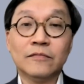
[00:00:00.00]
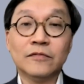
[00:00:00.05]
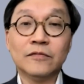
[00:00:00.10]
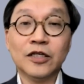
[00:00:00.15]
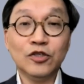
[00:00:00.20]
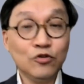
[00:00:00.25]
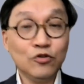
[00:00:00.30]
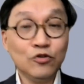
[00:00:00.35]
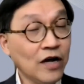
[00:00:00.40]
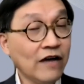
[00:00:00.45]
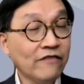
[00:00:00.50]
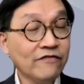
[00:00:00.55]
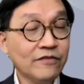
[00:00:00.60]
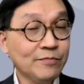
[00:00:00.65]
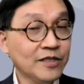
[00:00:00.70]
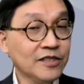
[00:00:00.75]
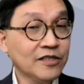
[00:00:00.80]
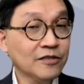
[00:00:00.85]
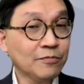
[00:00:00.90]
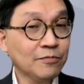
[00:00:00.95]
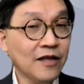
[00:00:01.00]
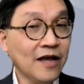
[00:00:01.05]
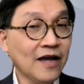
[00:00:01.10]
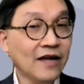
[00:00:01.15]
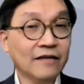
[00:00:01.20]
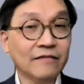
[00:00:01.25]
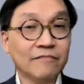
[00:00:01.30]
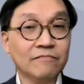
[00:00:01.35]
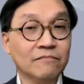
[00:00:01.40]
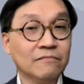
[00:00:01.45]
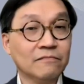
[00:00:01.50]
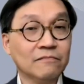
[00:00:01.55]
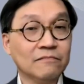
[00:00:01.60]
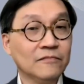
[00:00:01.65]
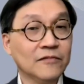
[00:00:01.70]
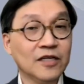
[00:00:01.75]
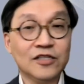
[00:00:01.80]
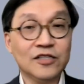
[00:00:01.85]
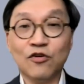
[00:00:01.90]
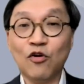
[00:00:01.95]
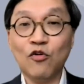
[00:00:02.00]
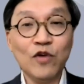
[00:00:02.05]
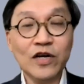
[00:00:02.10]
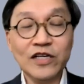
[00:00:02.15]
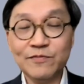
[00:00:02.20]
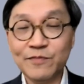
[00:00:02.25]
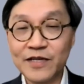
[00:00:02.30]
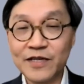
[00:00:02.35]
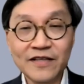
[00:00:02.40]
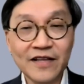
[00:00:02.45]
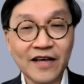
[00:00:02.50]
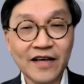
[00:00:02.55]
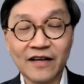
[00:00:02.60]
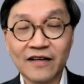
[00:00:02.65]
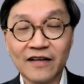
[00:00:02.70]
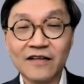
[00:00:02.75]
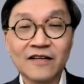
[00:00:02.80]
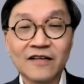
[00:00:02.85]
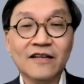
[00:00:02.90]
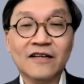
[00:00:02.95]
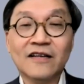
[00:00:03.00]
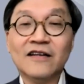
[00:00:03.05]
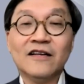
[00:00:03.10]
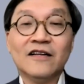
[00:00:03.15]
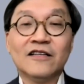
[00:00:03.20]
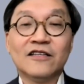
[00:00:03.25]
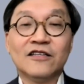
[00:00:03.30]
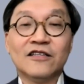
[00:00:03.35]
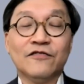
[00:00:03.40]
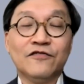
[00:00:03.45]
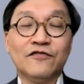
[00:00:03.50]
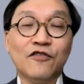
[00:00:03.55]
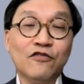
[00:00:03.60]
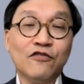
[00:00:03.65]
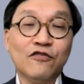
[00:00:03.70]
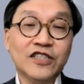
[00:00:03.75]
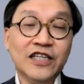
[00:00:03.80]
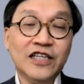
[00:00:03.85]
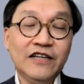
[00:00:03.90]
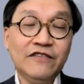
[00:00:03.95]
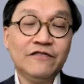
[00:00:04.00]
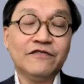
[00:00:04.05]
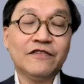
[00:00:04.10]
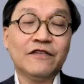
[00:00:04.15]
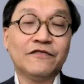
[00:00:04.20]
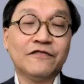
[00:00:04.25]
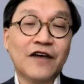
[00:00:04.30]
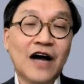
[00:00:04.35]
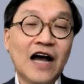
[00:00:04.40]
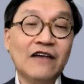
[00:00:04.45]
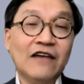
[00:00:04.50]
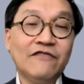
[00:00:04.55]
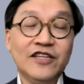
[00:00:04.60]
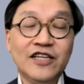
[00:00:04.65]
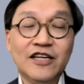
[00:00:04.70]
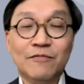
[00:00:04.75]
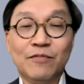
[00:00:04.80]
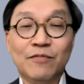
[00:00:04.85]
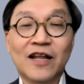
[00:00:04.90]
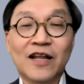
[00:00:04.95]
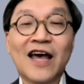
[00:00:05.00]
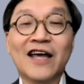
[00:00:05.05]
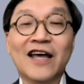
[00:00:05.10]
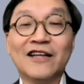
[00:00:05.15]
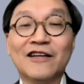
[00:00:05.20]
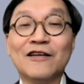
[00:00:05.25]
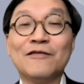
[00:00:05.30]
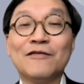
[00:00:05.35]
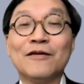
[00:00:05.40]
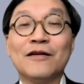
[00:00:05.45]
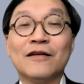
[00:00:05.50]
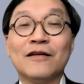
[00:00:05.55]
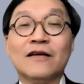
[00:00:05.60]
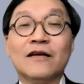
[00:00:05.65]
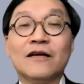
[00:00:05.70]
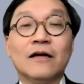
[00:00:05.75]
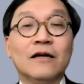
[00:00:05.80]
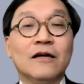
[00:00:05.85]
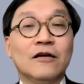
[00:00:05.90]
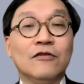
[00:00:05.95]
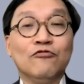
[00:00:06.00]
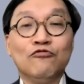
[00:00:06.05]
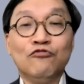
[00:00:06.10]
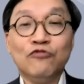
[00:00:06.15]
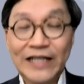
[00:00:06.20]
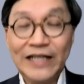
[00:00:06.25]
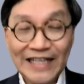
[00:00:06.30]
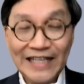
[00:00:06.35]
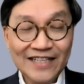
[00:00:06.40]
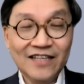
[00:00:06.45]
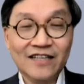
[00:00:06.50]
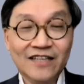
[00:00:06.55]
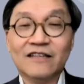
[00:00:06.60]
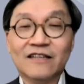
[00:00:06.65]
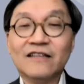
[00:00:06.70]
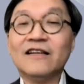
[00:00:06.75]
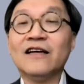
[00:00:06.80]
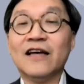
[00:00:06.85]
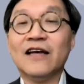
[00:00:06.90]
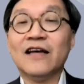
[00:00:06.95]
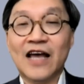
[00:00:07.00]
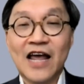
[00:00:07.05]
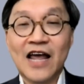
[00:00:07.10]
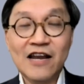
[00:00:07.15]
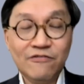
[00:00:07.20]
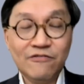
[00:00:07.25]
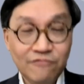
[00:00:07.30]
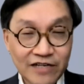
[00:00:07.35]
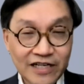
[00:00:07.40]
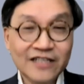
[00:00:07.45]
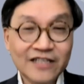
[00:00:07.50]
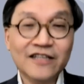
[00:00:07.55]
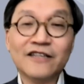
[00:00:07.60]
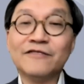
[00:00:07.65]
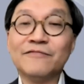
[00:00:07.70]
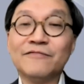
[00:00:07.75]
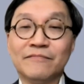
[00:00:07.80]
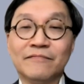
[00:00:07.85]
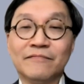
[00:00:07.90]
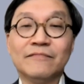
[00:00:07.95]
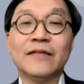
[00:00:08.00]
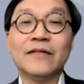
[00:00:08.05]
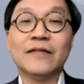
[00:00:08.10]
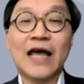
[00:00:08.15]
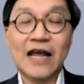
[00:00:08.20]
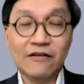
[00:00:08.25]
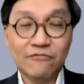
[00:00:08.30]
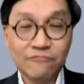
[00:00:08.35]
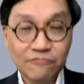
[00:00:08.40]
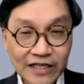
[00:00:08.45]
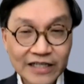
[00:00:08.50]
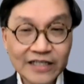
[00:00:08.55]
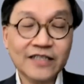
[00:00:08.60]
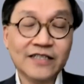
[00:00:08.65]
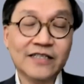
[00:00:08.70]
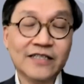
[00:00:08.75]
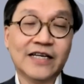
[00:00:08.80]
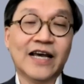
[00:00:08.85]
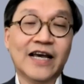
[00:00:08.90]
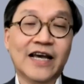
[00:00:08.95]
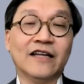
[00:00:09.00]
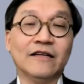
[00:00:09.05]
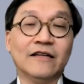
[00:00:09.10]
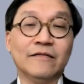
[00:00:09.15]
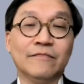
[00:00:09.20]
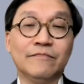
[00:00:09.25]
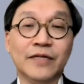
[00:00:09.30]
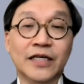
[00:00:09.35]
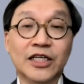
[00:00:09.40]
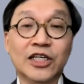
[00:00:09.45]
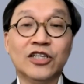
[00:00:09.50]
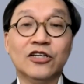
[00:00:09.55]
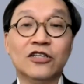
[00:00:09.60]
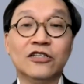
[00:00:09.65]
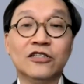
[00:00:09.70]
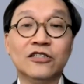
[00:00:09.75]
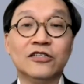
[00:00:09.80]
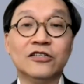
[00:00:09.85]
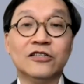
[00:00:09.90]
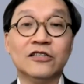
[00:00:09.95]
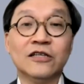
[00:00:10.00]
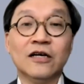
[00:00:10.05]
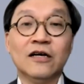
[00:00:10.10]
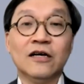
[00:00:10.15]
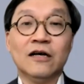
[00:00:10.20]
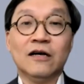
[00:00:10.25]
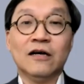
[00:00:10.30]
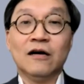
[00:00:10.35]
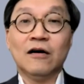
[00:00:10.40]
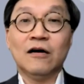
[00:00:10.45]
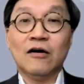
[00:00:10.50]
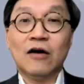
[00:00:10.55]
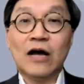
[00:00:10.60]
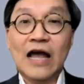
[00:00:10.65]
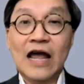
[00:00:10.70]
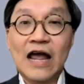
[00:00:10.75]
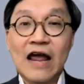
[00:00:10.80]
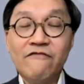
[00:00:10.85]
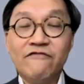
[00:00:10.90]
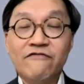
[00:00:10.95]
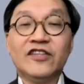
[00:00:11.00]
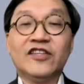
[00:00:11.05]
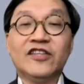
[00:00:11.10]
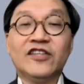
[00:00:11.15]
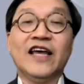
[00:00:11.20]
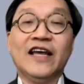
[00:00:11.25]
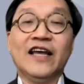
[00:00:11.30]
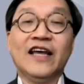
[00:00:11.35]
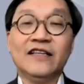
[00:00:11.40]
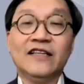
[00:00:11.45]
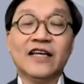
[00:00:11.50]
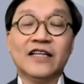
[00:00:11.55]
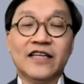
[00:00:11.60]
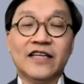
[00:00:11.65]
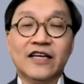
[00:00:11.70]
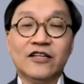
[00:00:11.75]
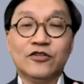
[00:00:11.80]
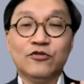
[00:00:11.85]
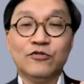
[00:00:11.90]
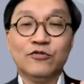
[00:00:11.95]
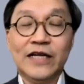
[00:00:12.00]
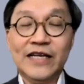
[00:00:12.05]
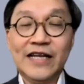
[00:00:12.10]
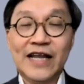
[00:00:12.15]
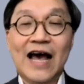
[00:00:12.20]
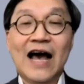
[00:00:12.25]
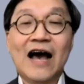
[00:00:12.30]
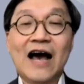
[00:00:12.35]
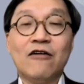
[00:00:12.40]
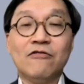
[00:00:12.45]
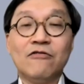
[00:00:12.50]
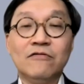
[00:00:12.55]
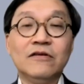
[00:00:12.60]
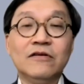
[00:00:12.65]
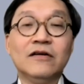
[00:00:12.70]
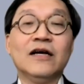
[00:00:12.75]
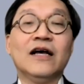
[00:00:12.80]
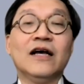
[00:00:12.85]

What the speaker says: they do have a business plan. It's always been there. The 14th five-year plan, read it and read it and read it again, because everything that they're doing now